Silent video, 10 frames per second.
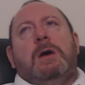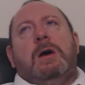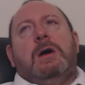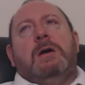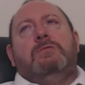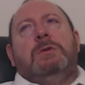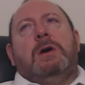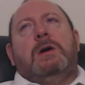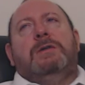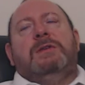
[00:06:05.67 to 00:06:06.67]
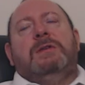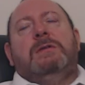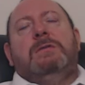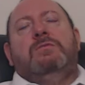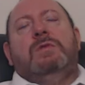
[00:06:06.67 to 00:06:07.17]
uh,
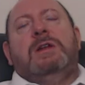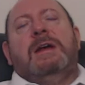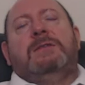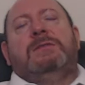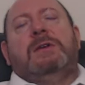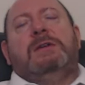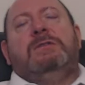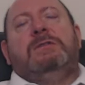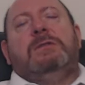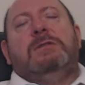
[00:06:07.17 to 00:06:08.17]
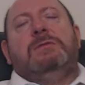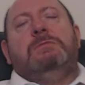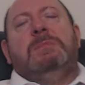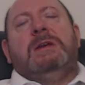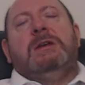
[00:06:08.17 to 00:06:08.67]
regarding
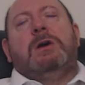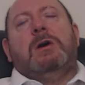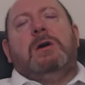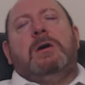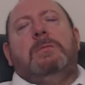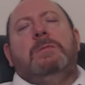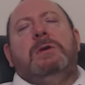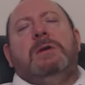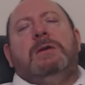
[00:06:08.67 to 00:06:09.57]
relaxation, being calm,